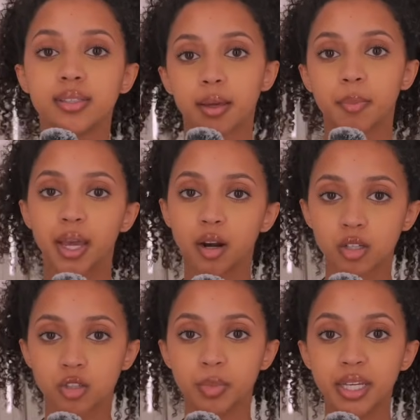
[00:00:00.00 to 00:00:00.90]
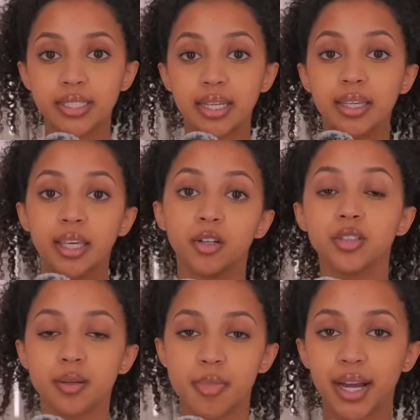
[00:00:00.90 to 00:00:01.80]
like Panoxyl because it
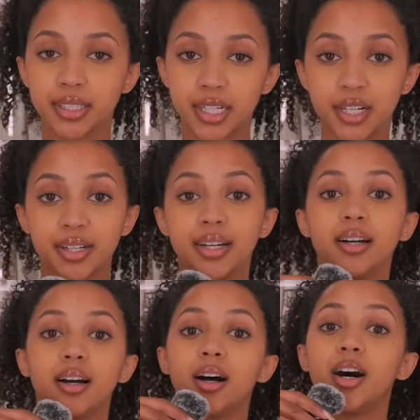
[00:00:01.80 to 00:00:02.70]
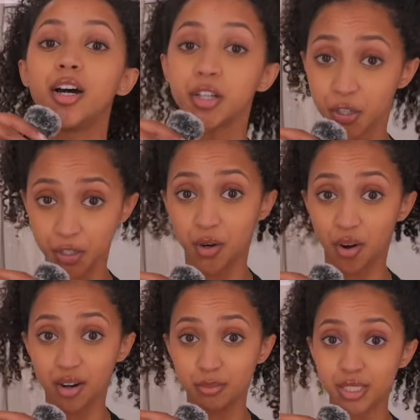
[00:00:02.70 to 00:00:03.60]
kills the bacteria under your
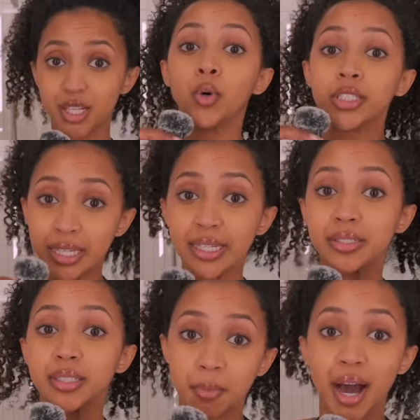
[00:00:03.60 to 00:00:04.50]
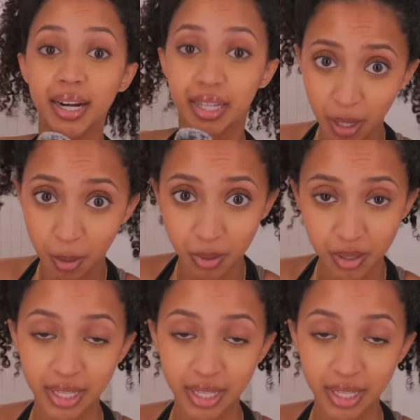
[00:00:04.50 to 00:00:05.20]
arms, which kills the body odor.